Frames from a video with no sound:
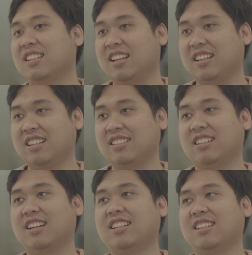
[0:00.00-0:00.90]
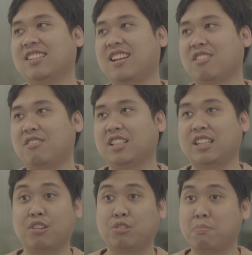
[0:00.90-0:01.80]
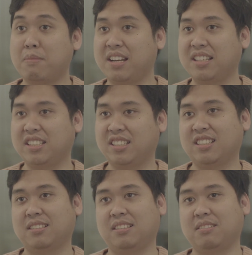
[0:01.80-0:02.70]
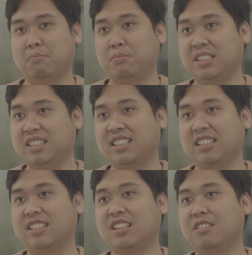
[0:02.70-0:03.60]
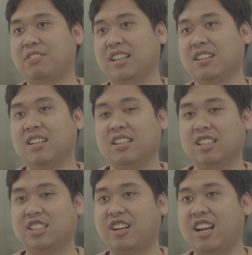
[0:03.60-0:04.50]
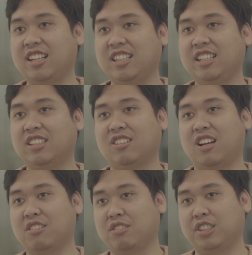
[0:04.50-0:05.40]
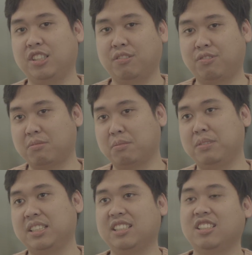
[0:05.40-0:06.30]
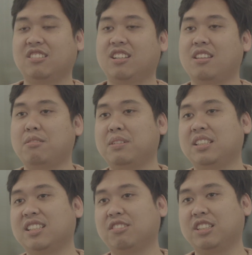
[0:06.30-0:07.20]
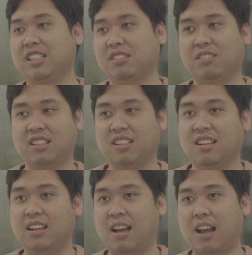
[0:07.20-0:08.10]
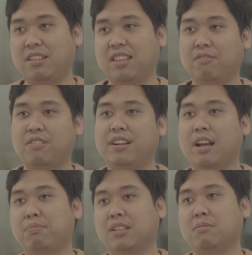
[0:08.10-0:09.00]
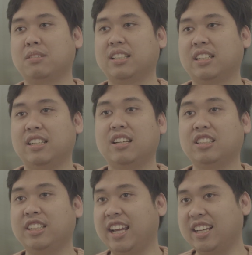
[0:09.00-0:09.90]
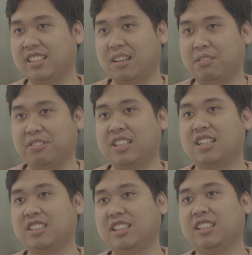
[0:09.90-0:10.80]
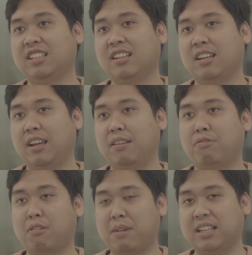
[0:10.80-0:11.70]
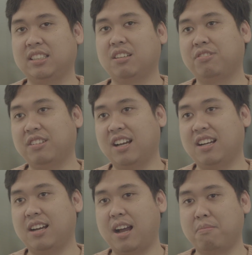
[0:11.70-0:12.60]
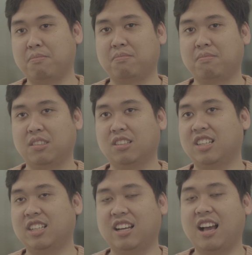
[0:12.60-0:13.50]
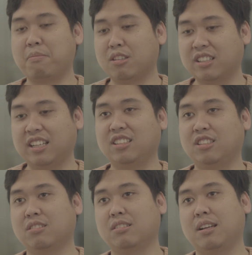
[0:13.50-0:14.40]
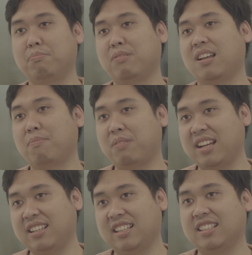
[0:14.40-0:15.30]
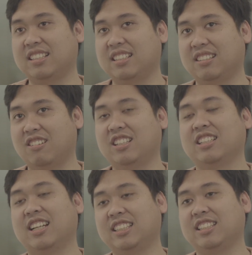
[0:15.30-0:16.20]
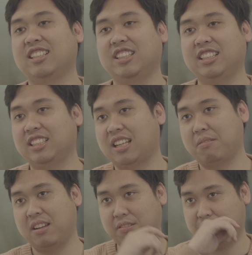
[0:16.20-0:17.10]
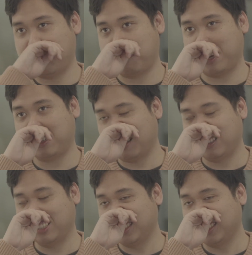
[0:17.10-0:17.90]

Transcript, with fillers: and then another one is how to manage the business itself and the strategies on how to shift from a business to another business which is i think very applicable in industry any type of industry and for myself uh, i'm learning i'm looking to apply it in the oil and gas industry because i have that background